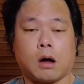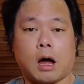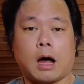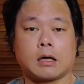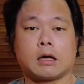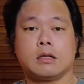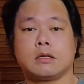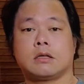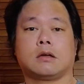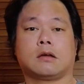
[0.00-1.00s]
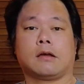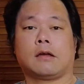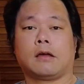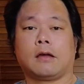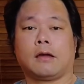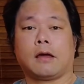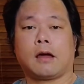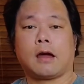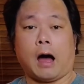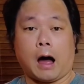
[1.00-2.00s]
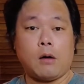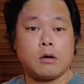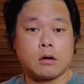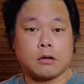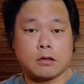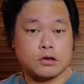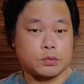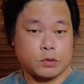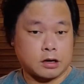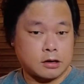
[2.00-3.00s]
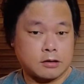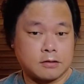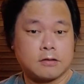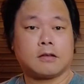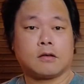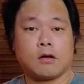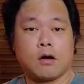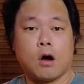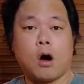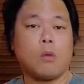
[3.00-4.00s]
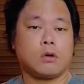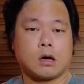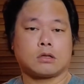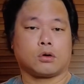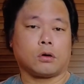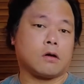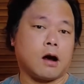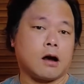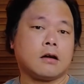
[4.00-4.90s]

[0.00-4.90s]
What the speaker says: Hi kids, how are you going this week? Hope you guys are alright.